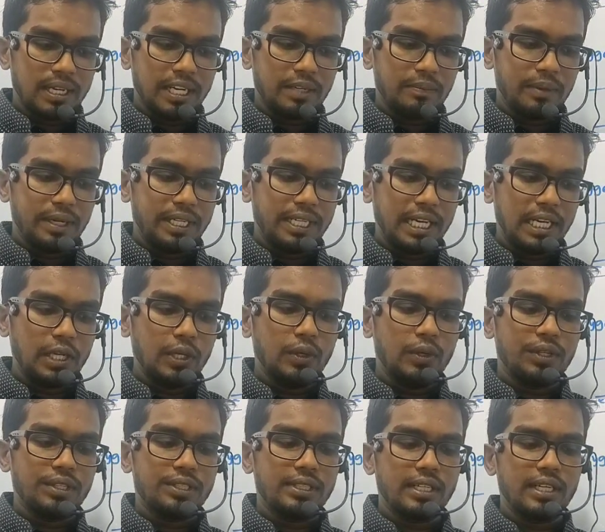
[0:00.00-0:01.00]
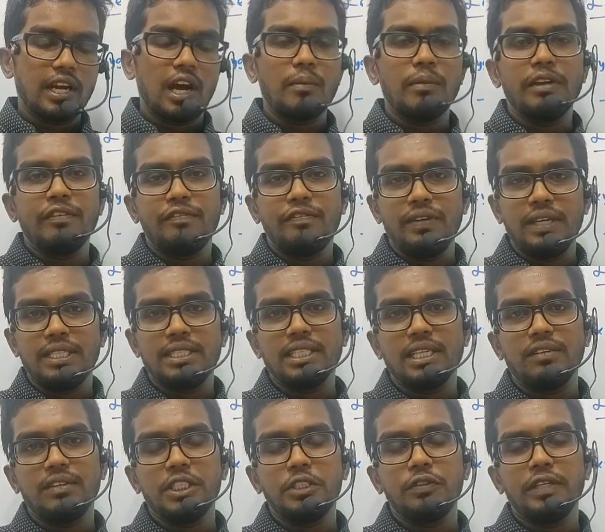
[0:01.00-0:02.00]
let me tell you, it's a common
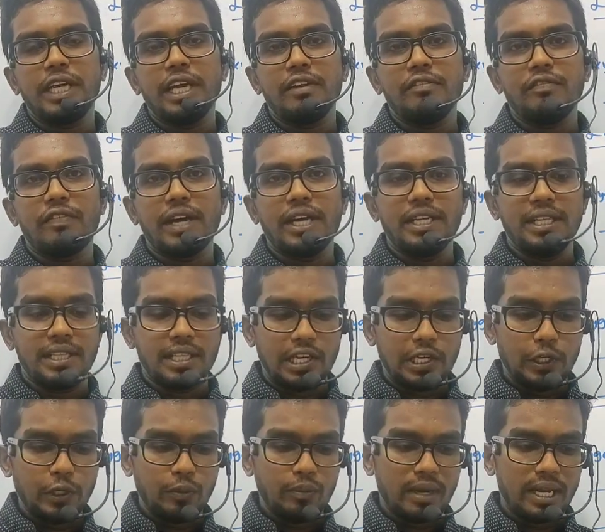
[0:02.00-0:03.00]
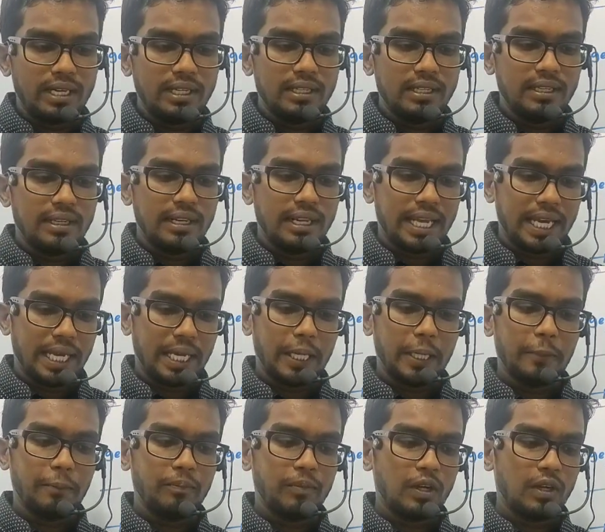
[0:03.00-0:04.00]
feature which we can find in the human neck.
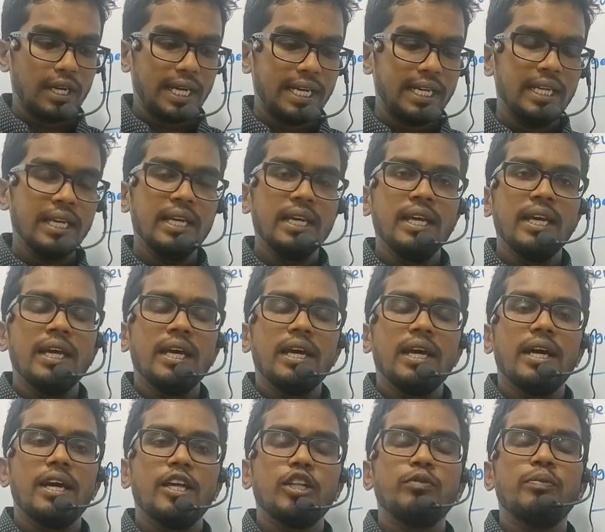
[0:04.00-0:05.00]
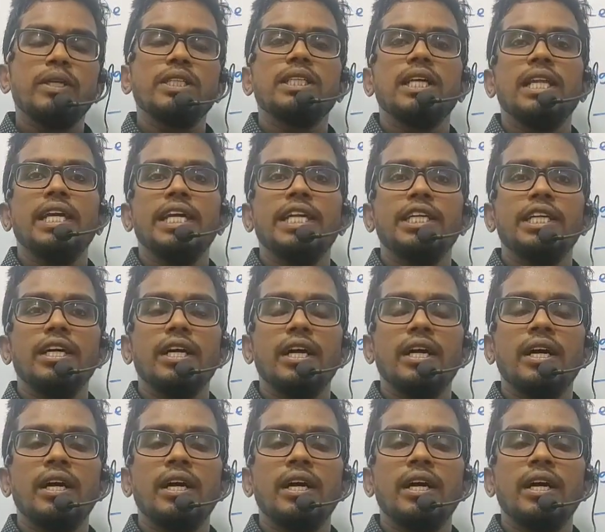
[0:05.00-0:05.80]
Alright, especially it